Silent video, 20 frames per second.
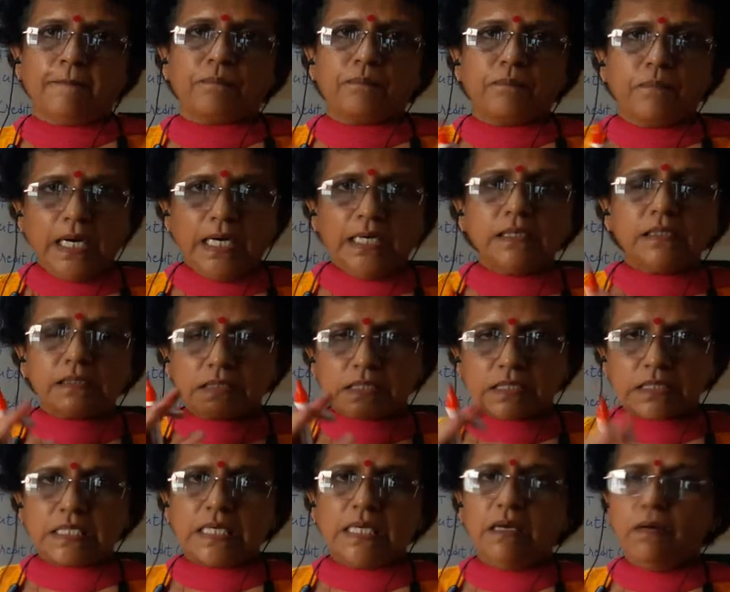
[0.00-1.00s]
but
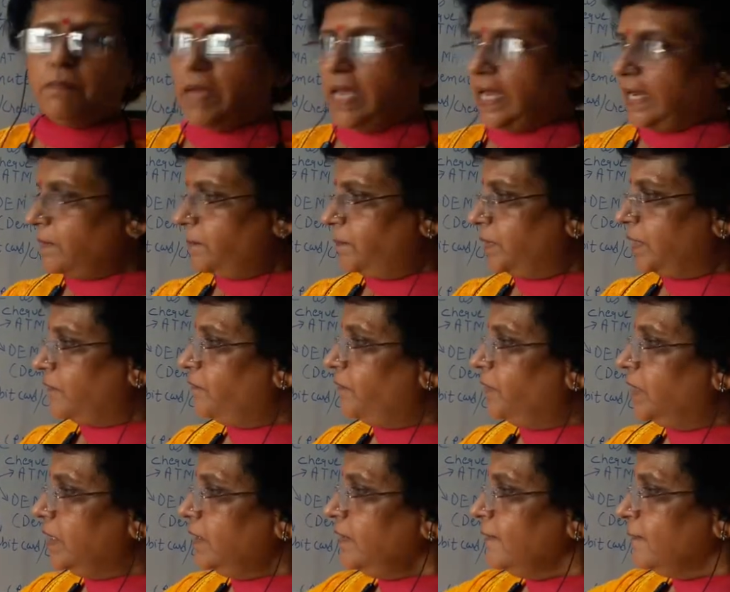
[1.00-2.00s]
still bank
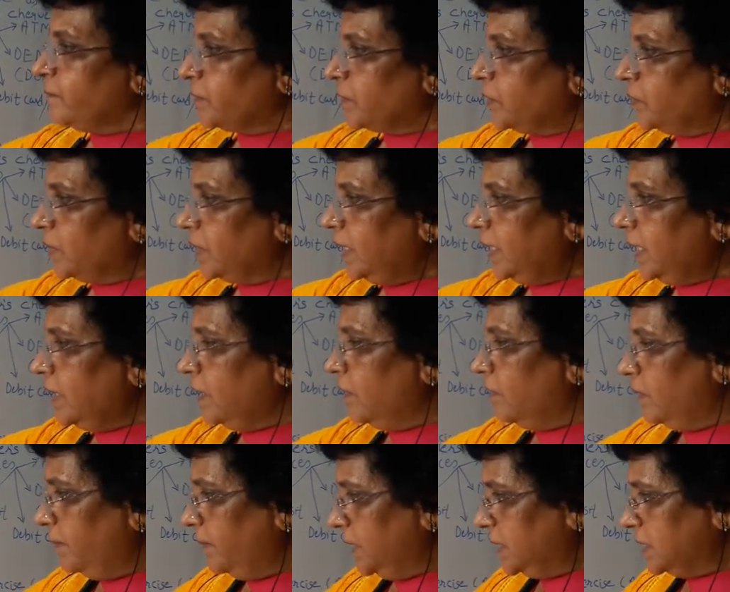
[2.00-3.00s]
prefer only
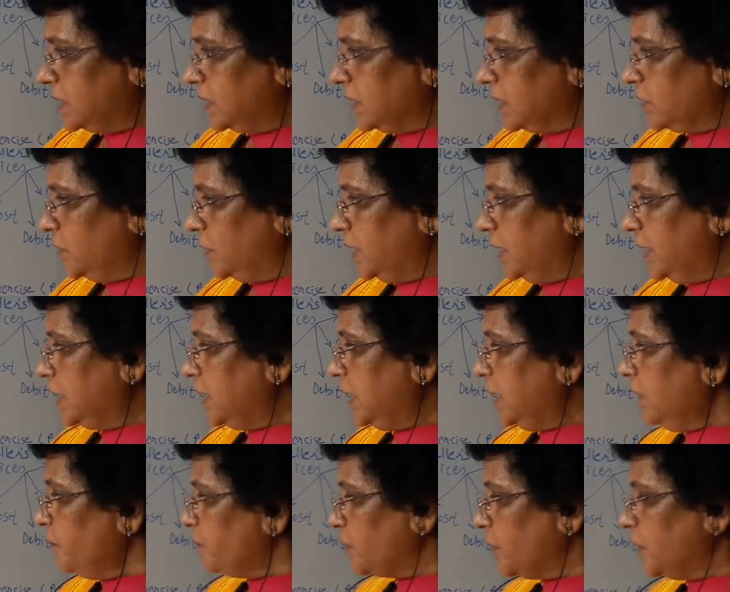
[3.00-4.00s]
government security
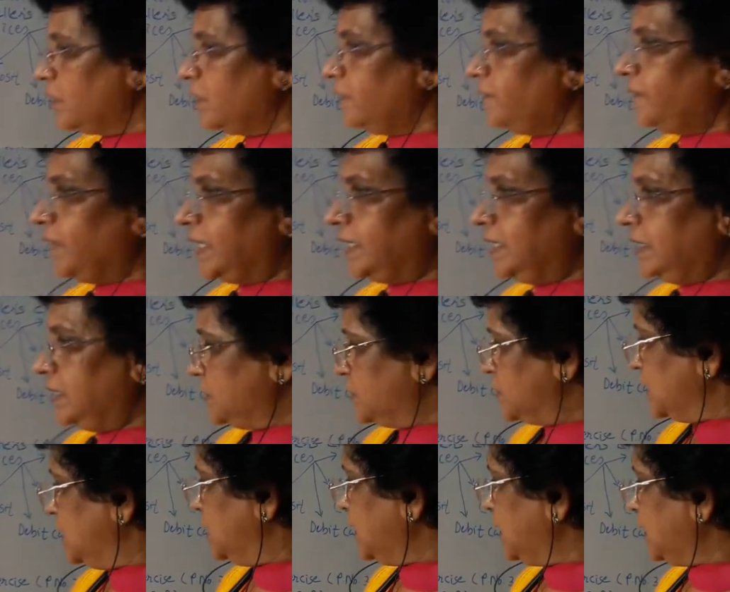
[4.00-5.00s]
or a
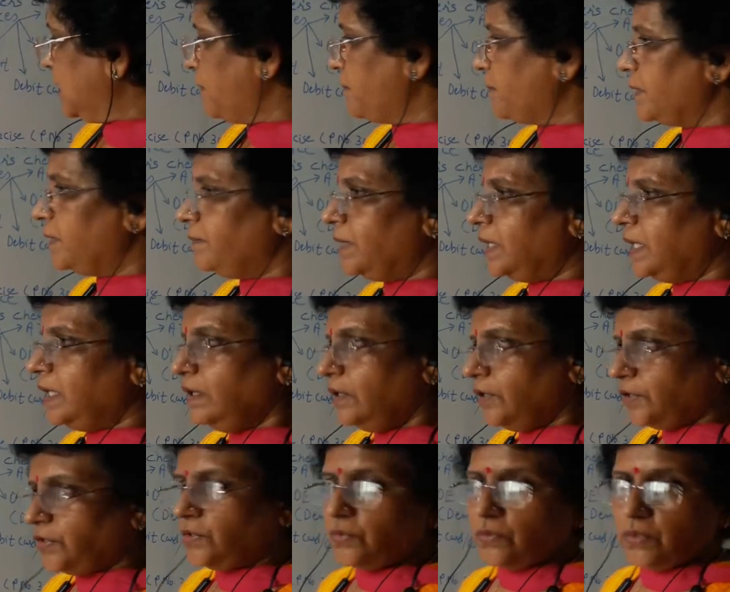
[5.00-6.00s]
financially capable
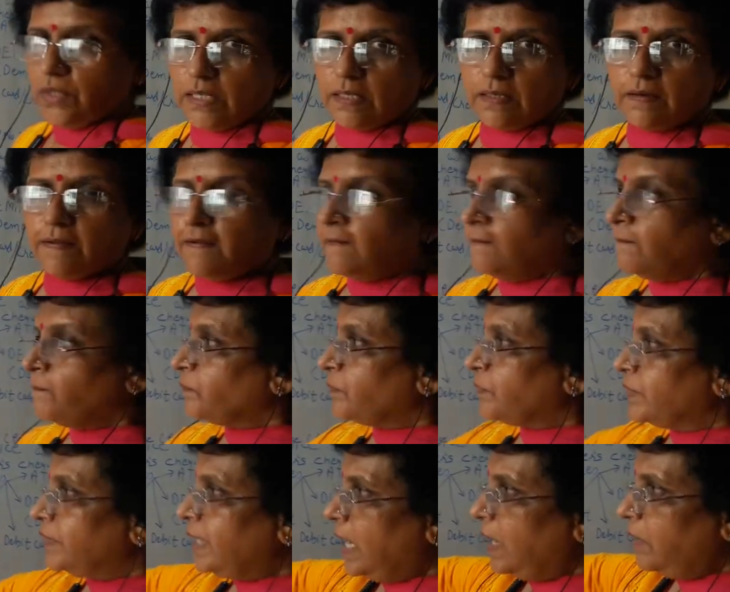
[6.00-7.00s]
unit.
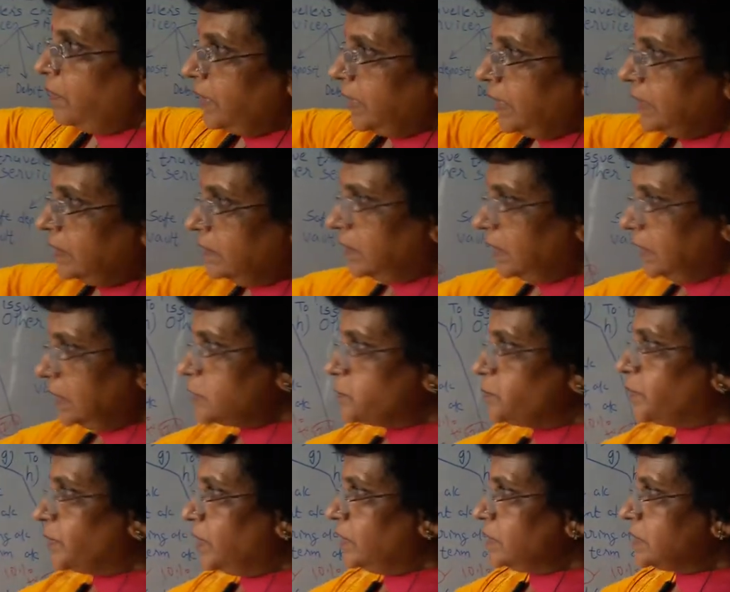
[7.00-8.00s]
Now in this
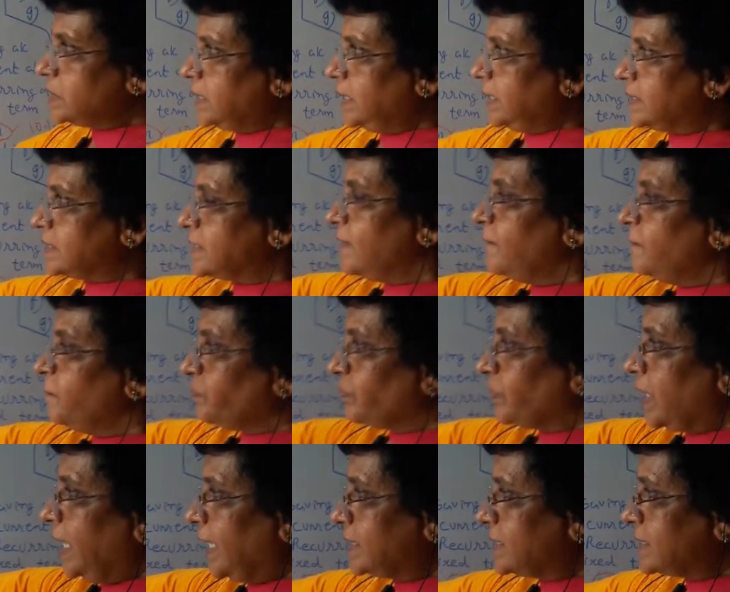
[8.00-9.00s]
process,
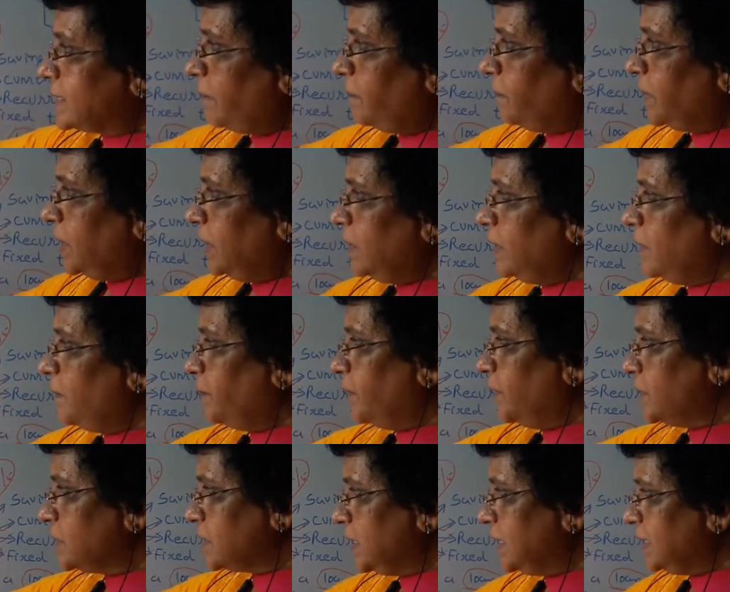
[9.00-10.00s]
accepting
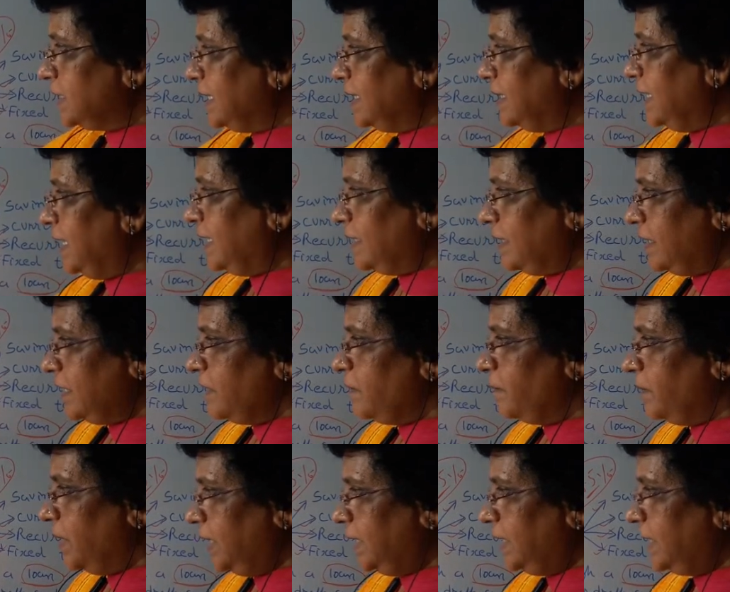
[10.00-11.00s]
deposit and lending
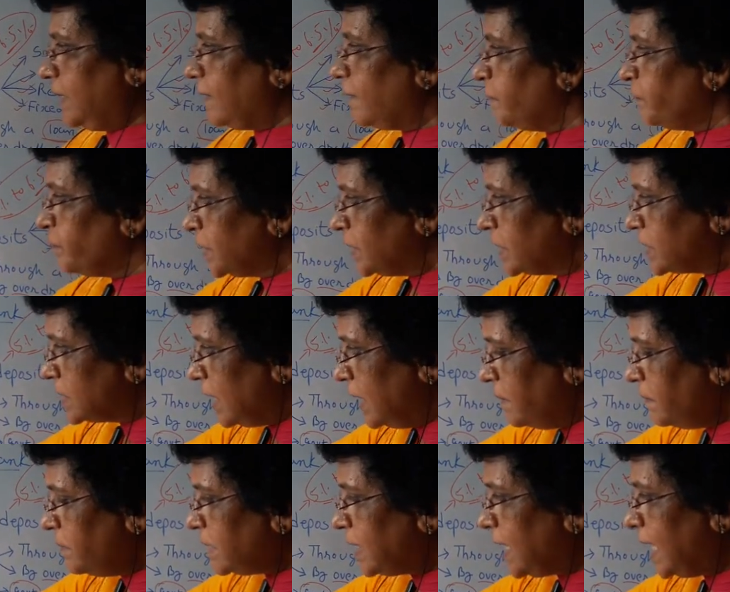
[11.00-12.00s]
money,
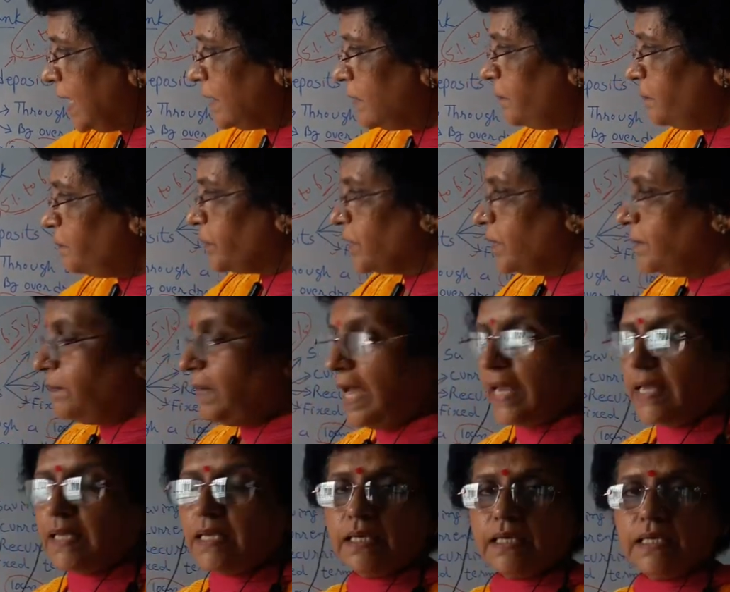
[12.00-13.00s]
sometime
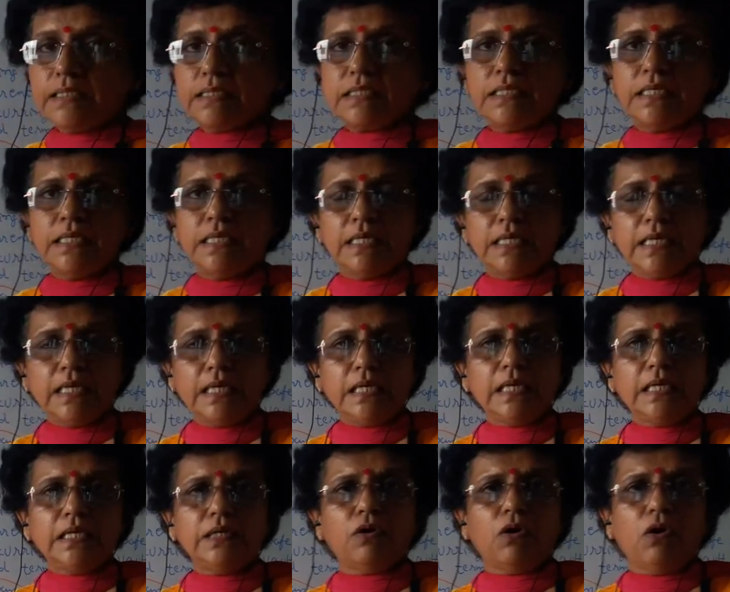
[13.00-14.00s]
bank is in
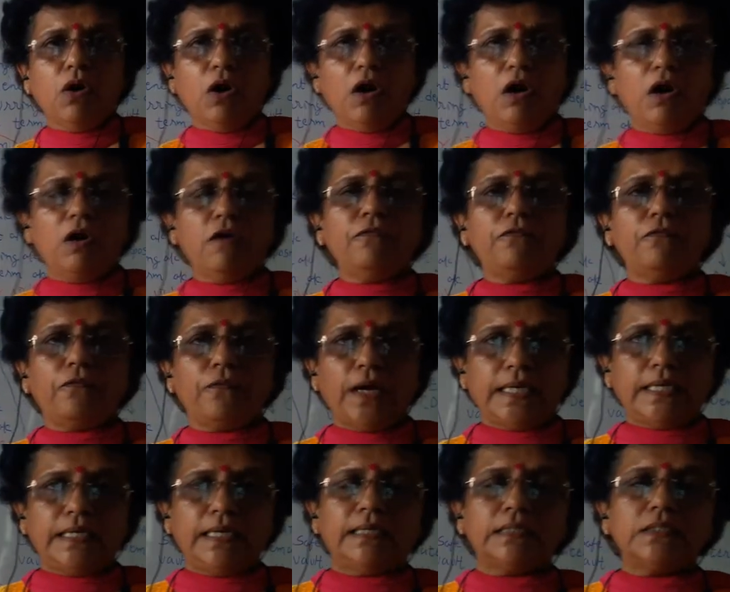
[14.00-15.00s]
need of
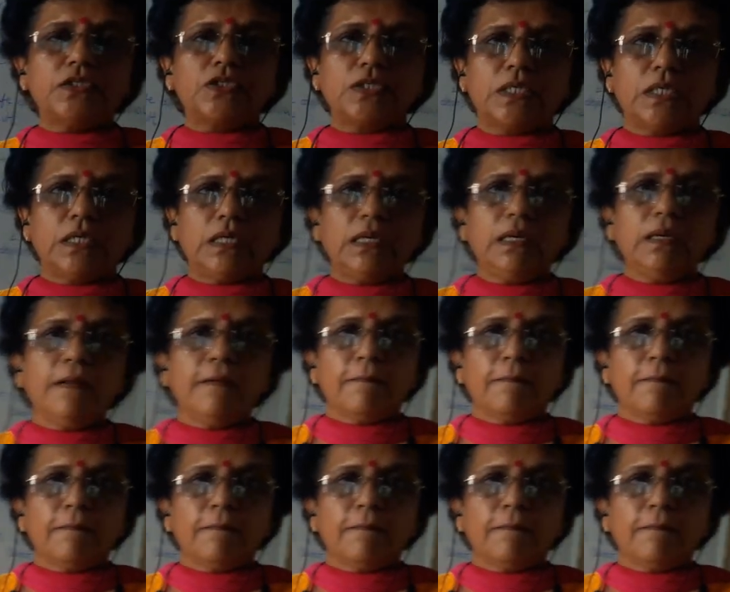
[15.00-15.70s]
financial